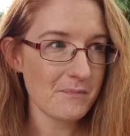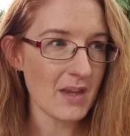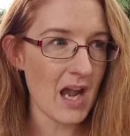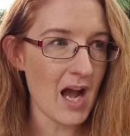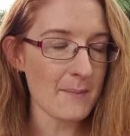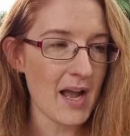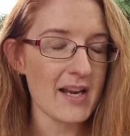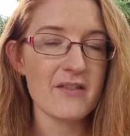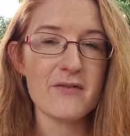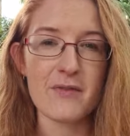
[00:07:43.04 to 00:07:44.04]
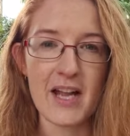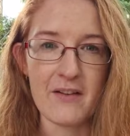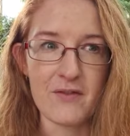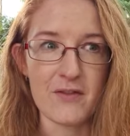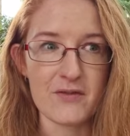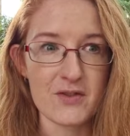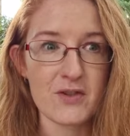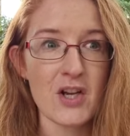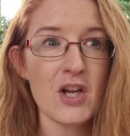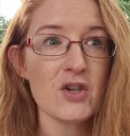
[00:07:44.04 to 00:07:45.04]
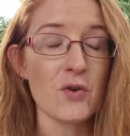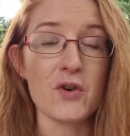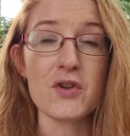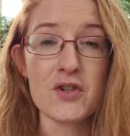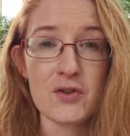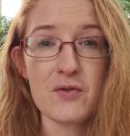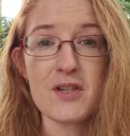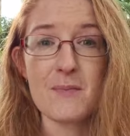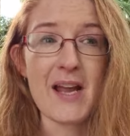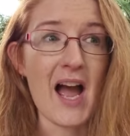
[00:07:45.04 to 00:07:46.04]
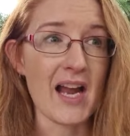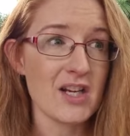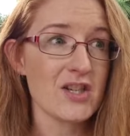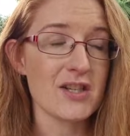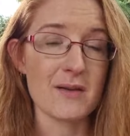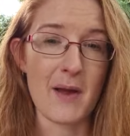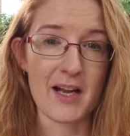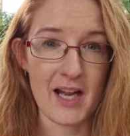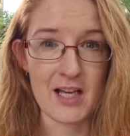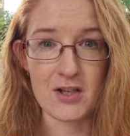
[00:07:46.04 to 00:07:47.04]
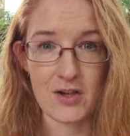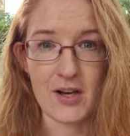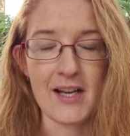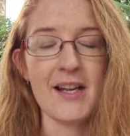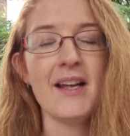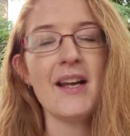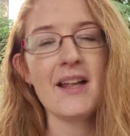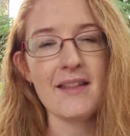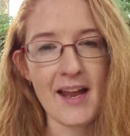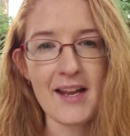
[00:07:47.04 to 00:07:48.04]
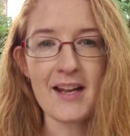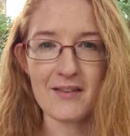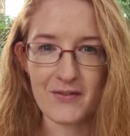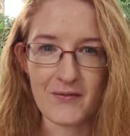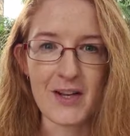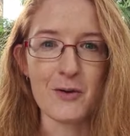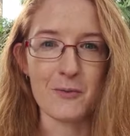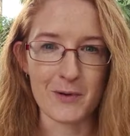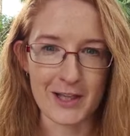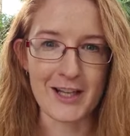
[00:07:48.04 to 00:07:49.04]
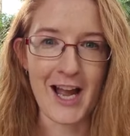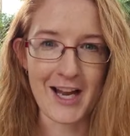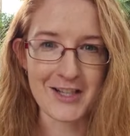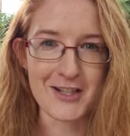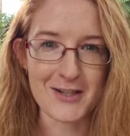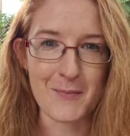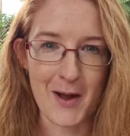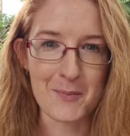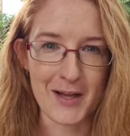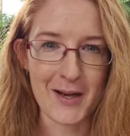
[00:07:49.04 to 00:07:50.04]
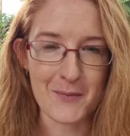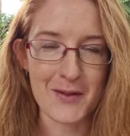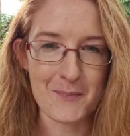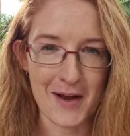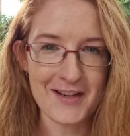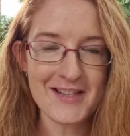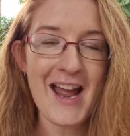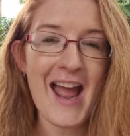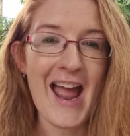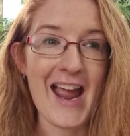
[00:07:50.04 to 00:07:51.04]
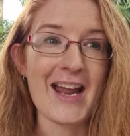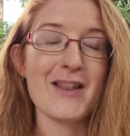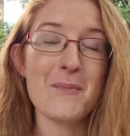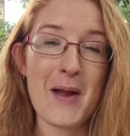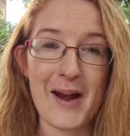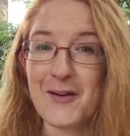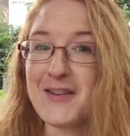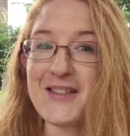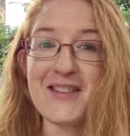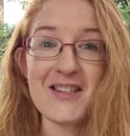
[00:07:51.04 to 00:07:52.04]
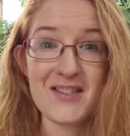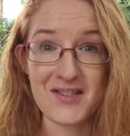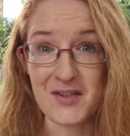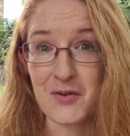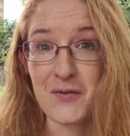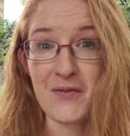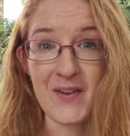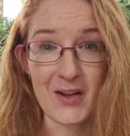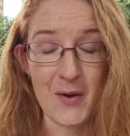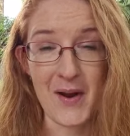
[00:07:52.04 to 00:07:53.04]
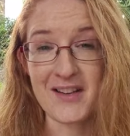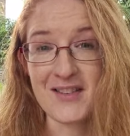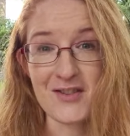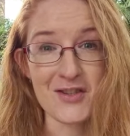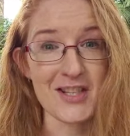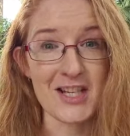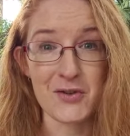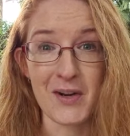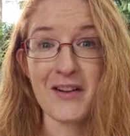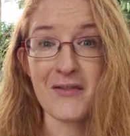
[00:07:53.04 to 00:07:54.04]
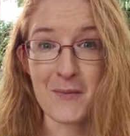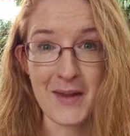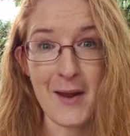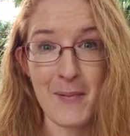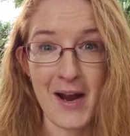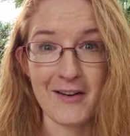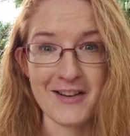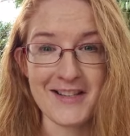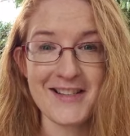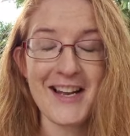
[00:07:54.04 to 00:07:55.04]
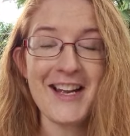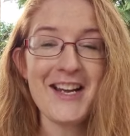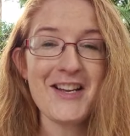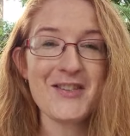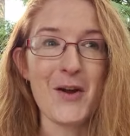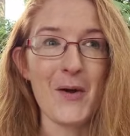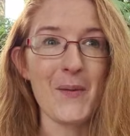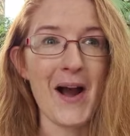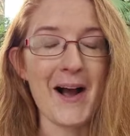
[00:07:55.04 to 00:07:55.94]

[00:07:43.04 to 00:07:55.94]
and if you've taught your children to be anxious about getting dirty, they can feel really anxious about playing with mud, and the parents still feel that way because it's usually a trigger from their parents. So